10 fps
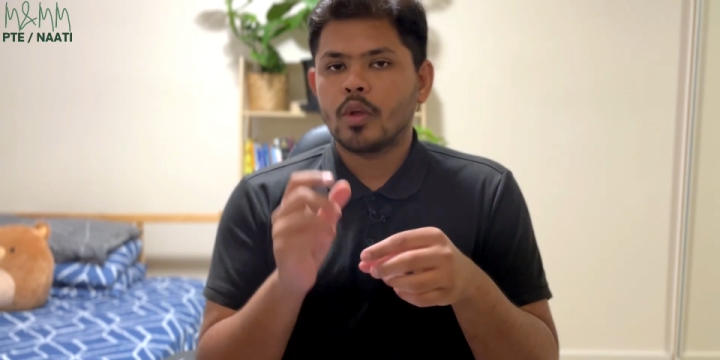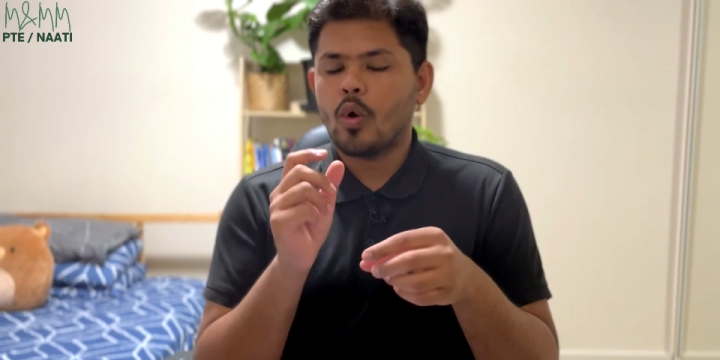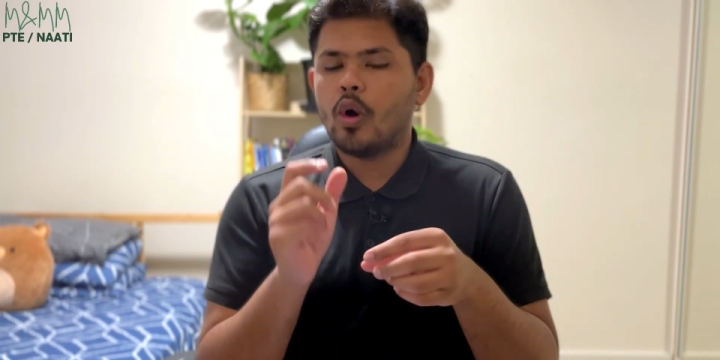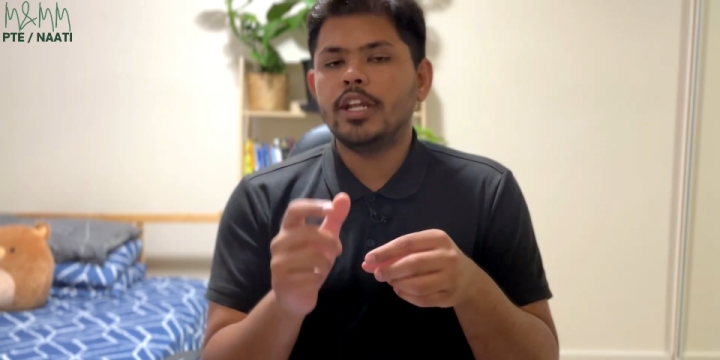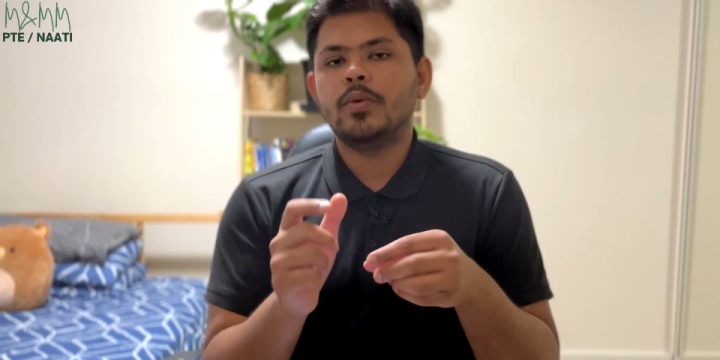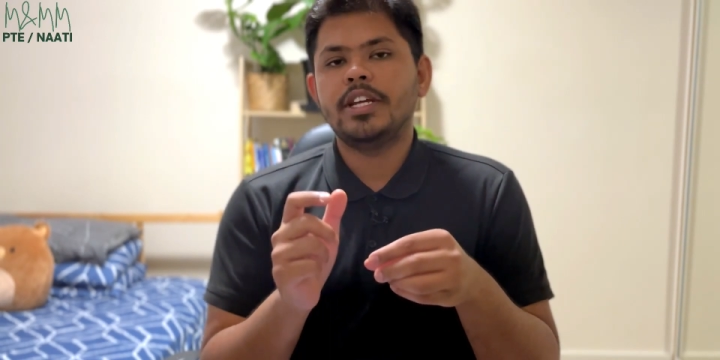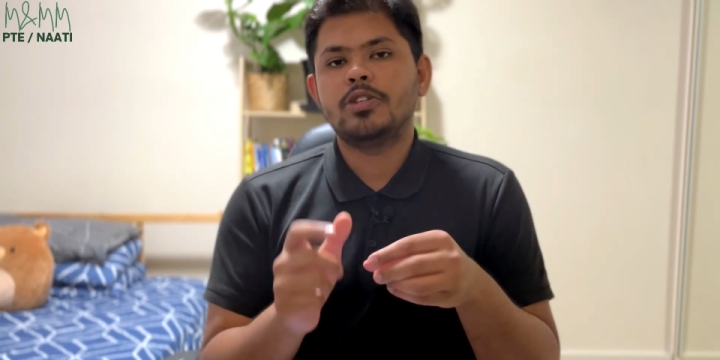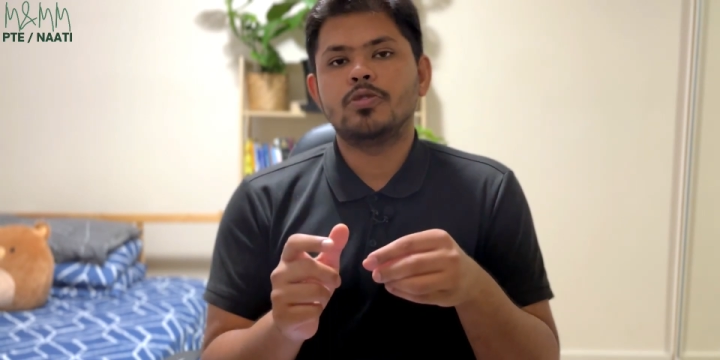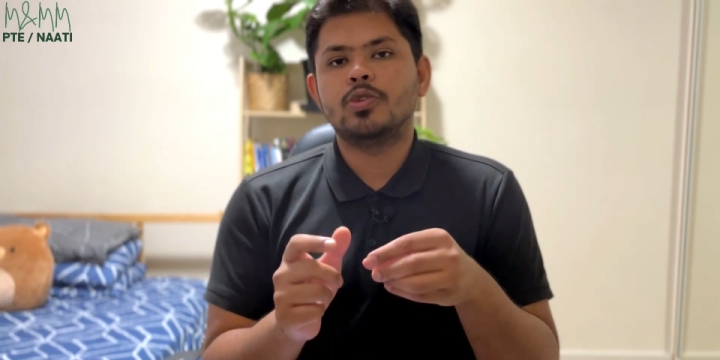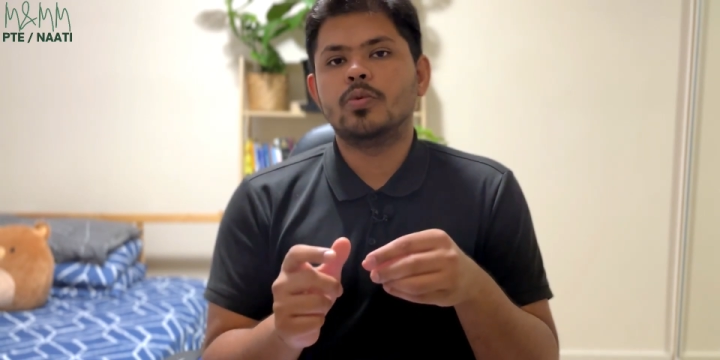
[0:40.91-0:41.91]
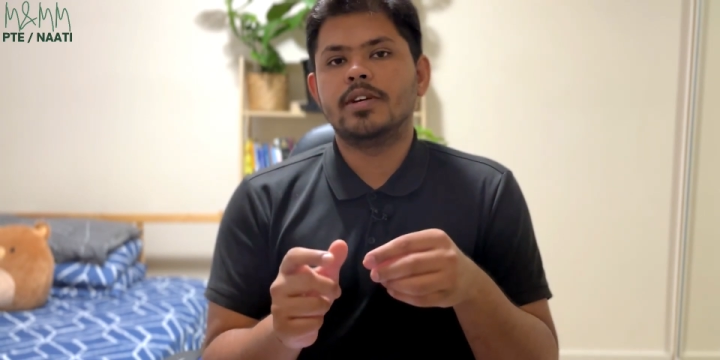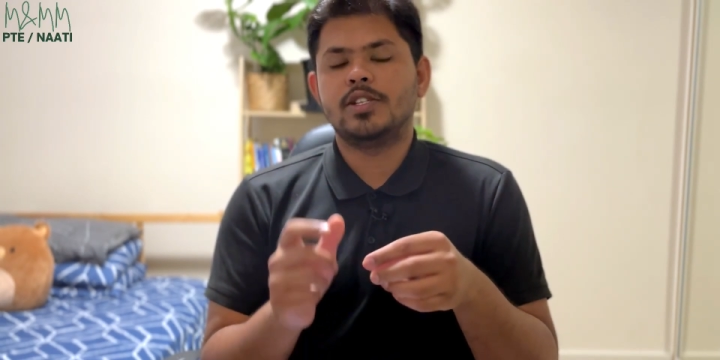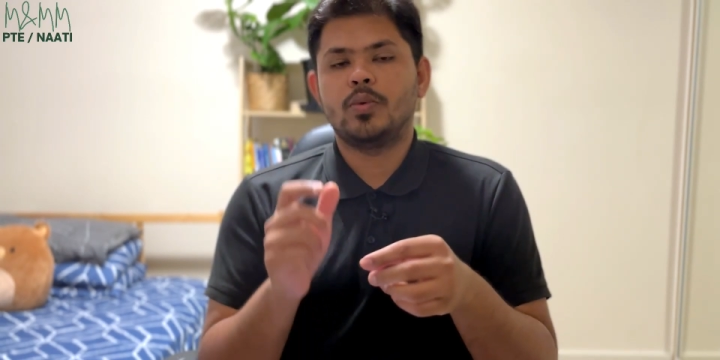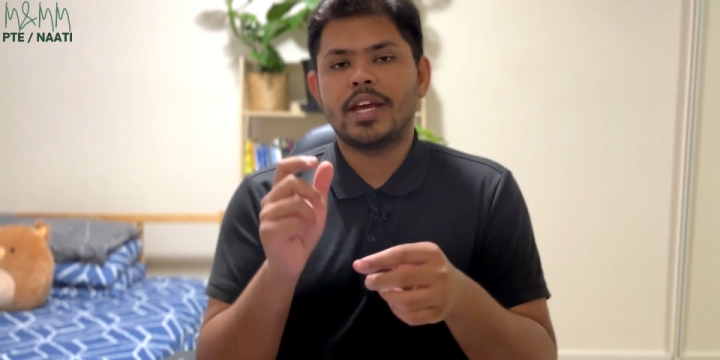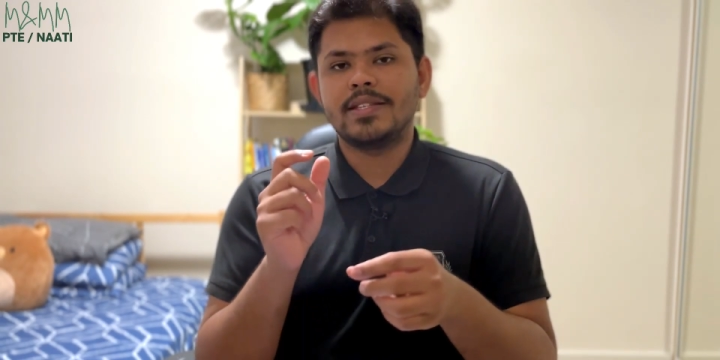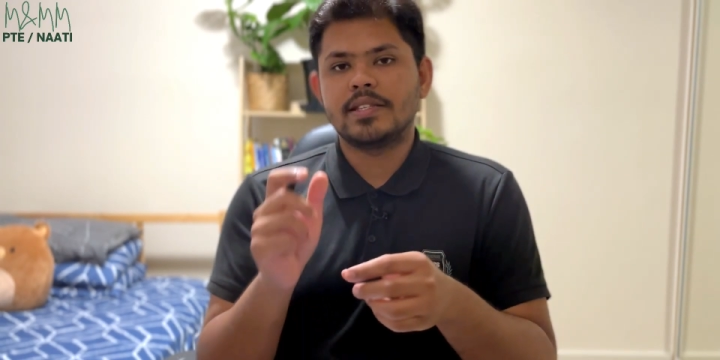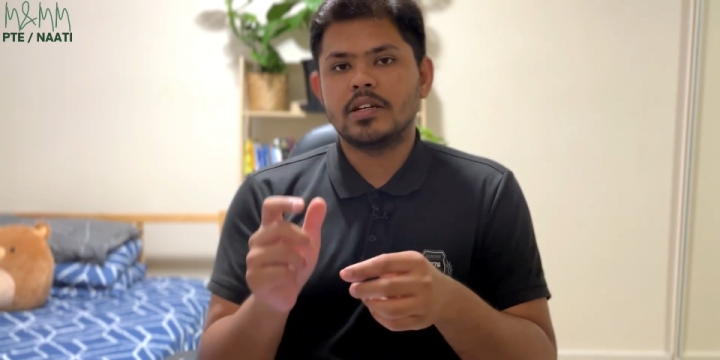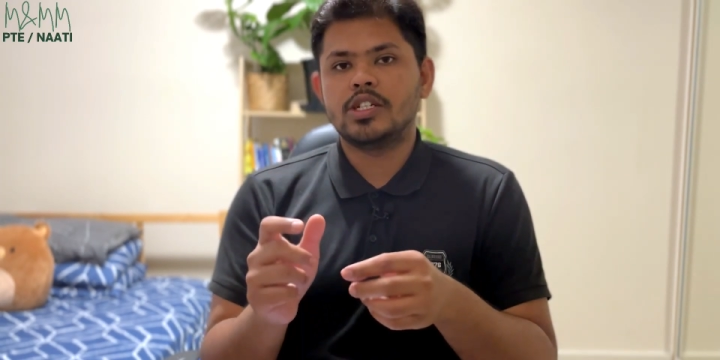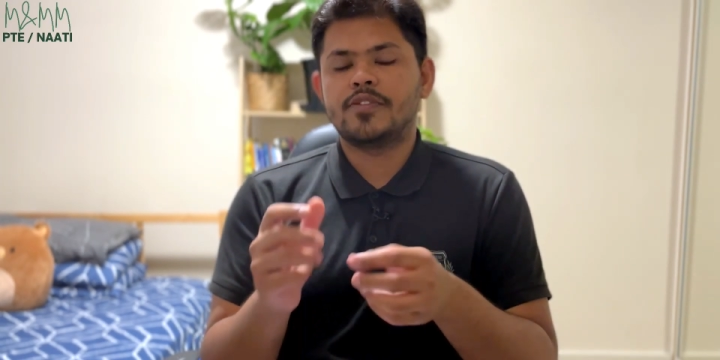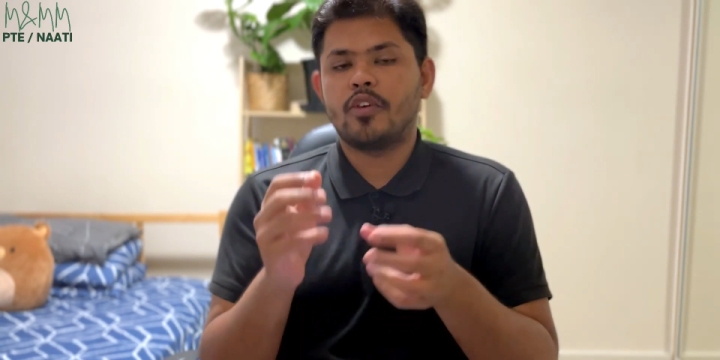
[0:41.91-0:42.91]
All you need to do is you can
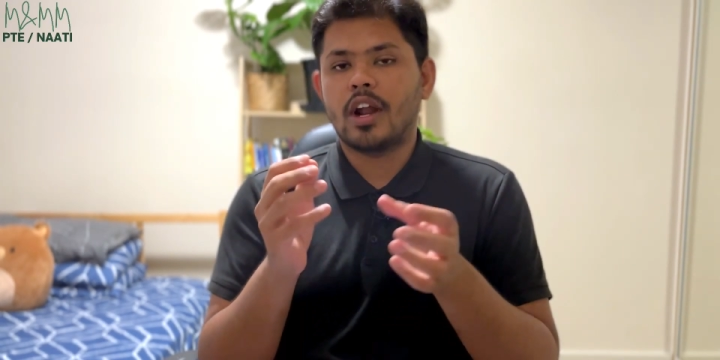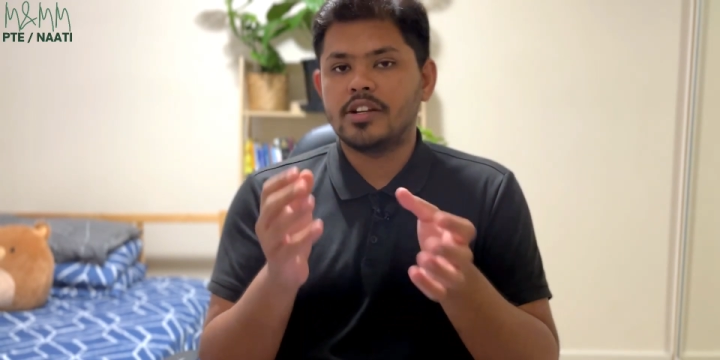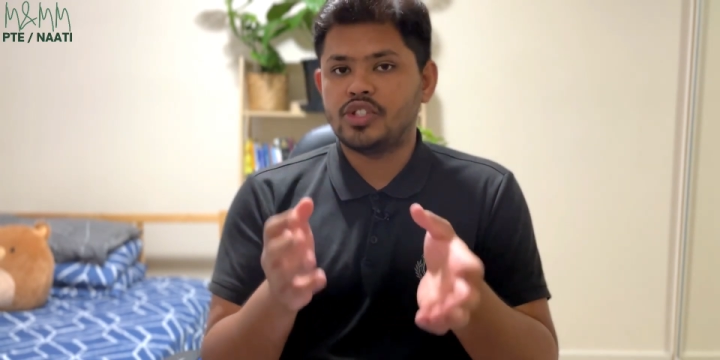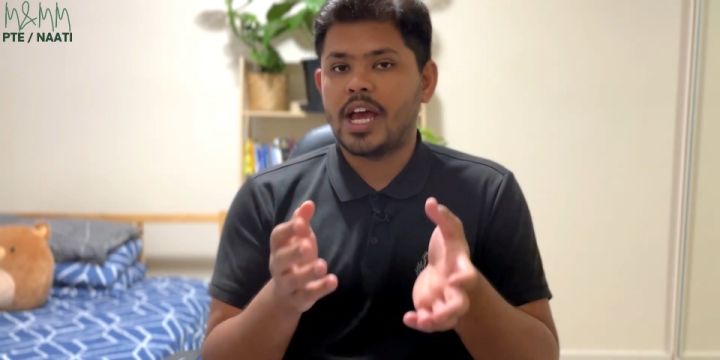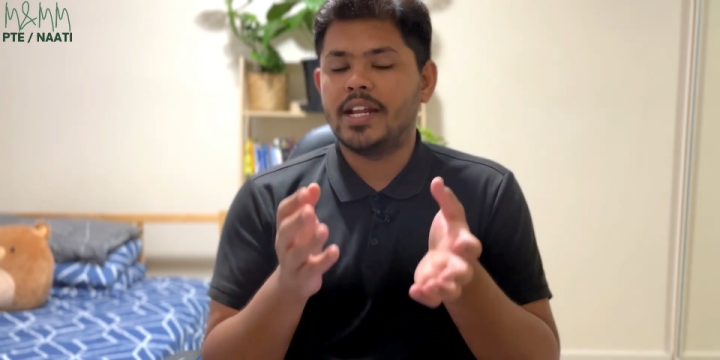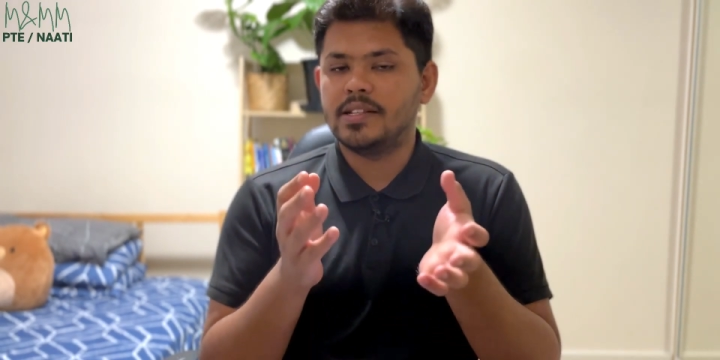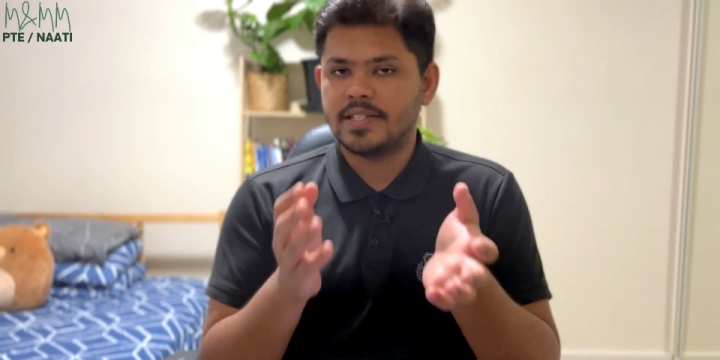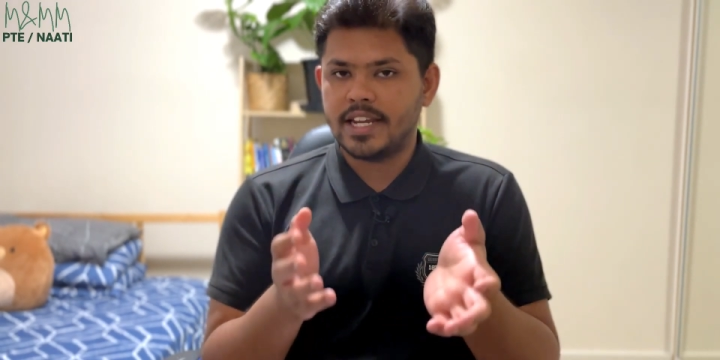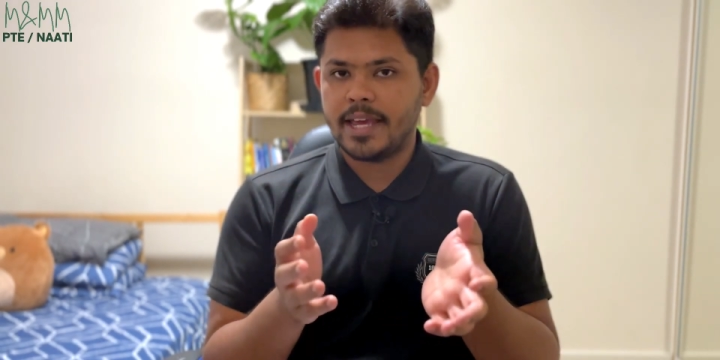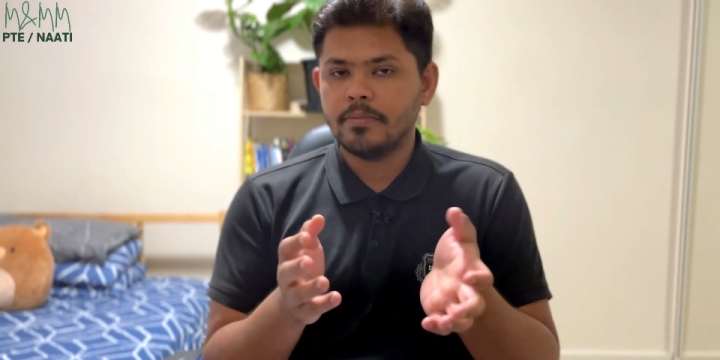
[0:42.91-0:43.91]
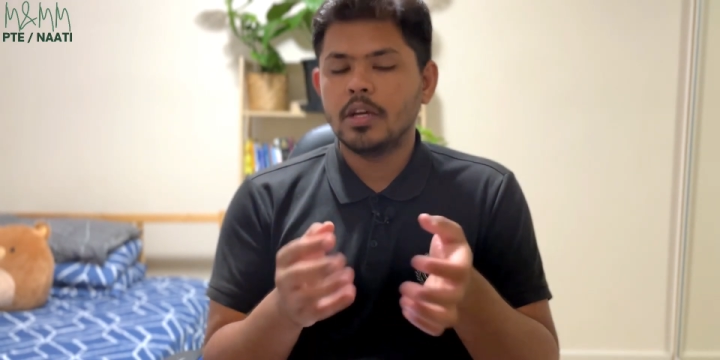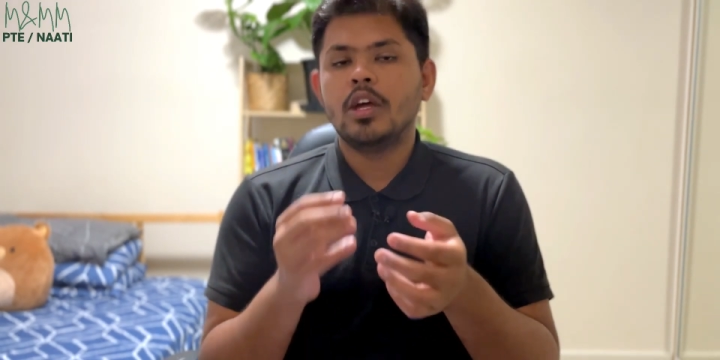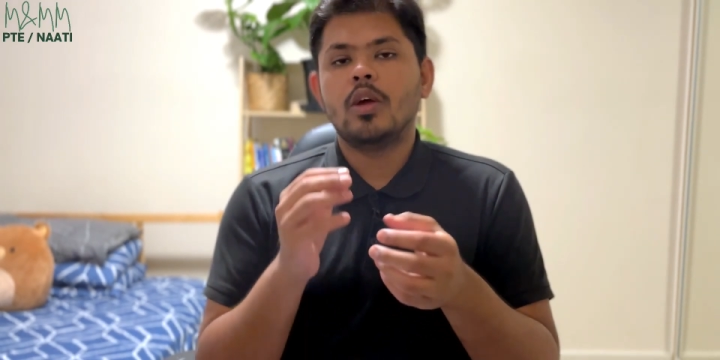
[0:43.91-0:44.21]
search for our channel's name,